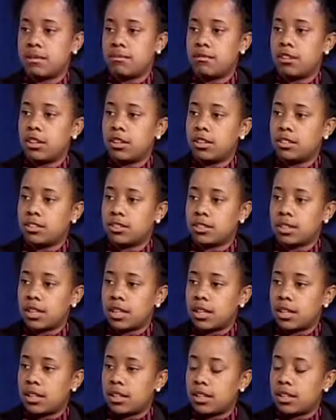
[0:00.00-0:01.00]
in March,
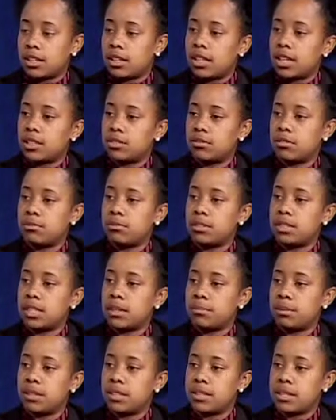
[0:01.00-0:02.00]
and the next one will
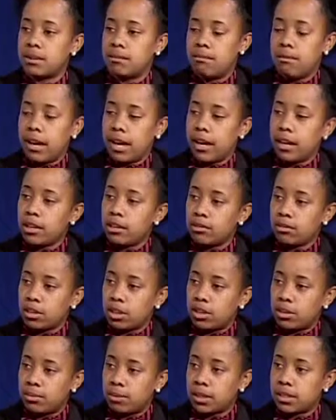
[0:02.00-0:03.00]
take place in May. We're
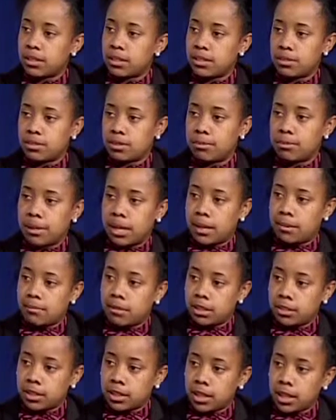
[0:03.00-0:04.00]
hoping to do it
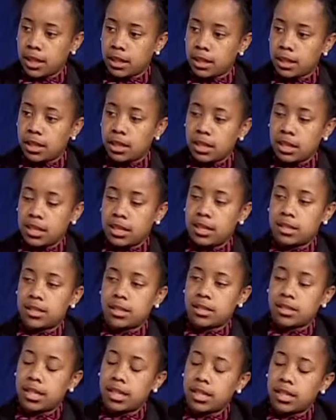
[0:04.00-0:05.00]
bi-monthly and
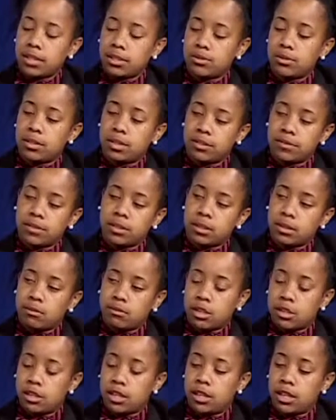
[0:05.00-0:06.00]
to take it to a different
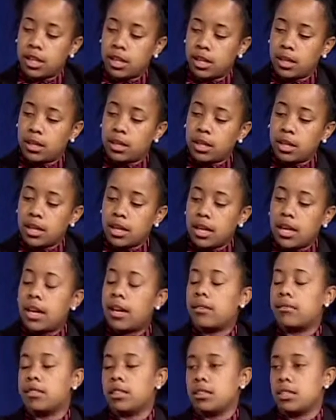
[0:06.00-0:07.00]
community
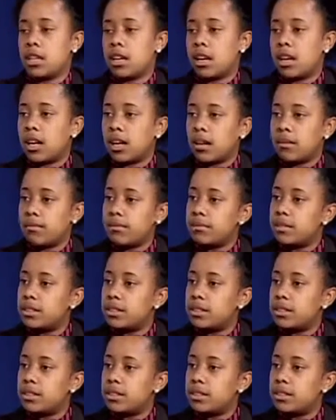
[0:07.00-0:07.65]
every time.